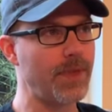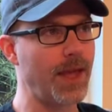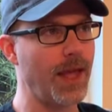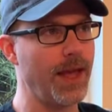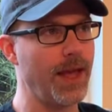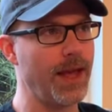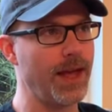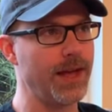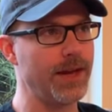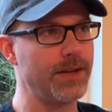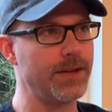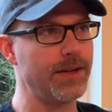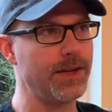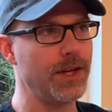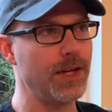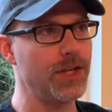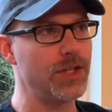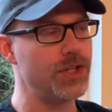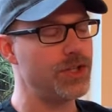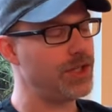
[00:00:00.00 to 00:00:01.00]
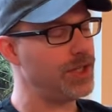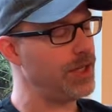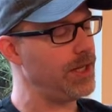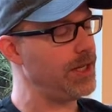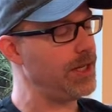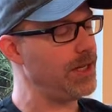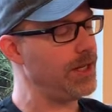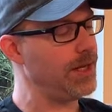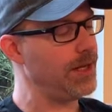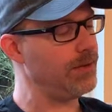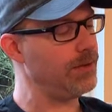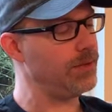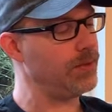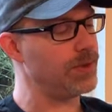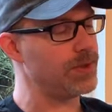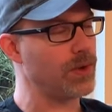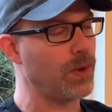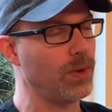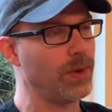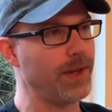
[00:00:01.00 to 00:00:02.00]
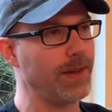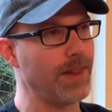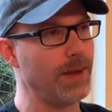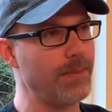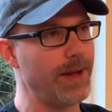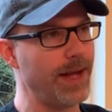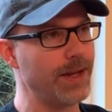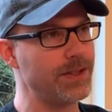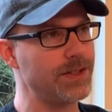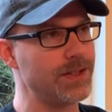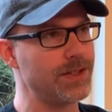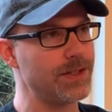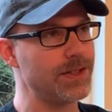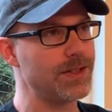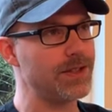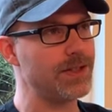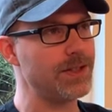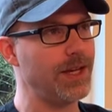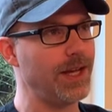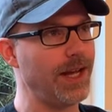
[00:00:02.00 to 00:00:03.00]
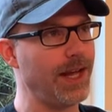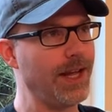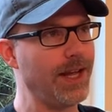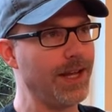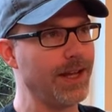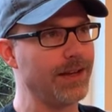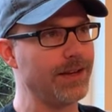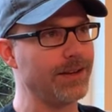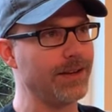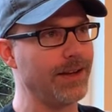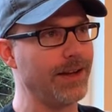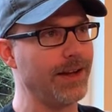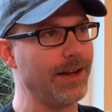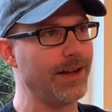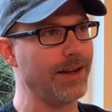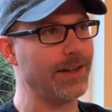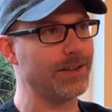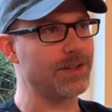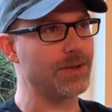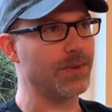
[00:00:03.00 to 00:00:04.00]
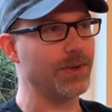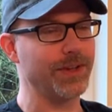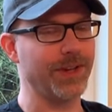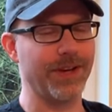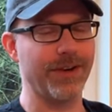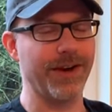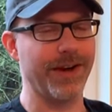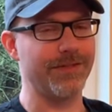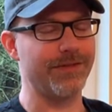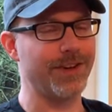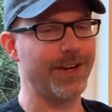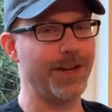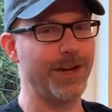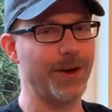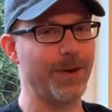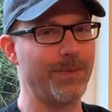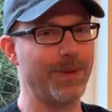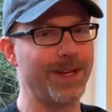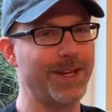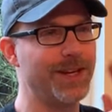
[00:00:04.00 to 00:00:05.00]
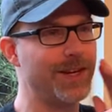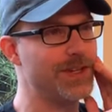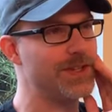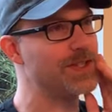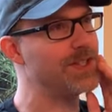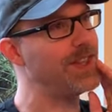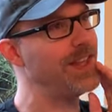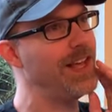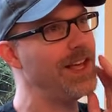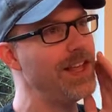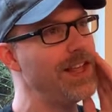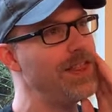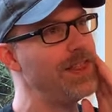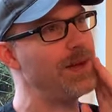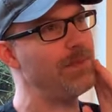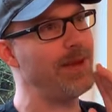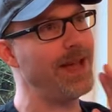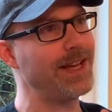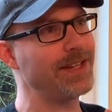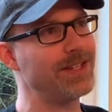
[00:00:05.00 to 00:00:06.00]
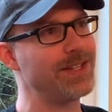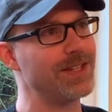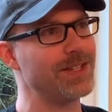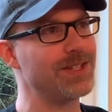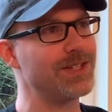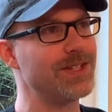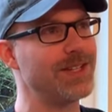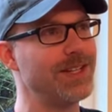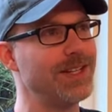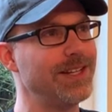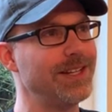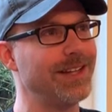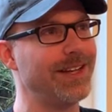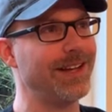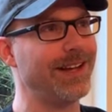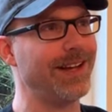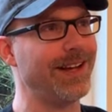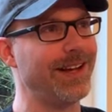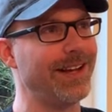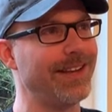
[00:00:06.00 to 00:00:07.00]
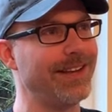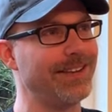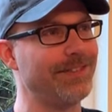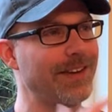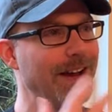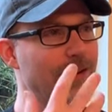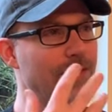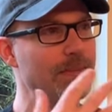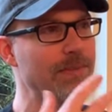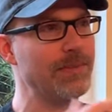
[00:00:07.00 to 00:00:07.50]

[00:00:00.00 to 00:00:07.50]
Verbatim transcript: and she was holding the mantis, and uh, it's a really great video because the mantis, uh, if I